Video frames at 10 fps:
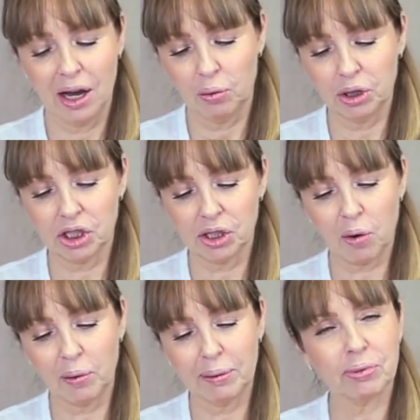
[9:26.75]
which is
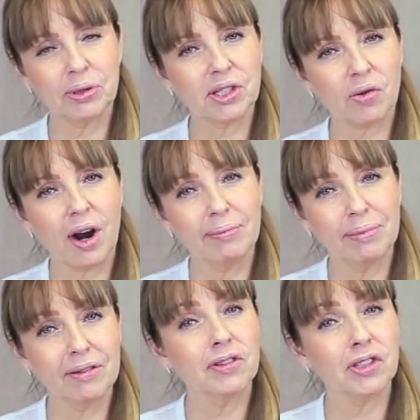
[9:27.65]
what we prescribe
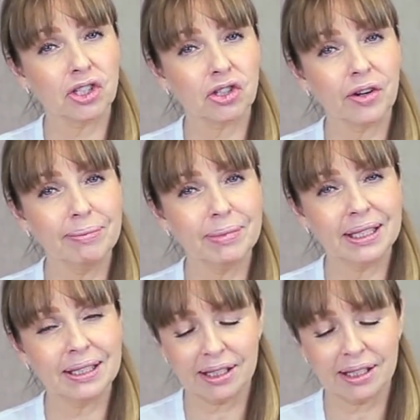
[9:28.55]
their first treatment.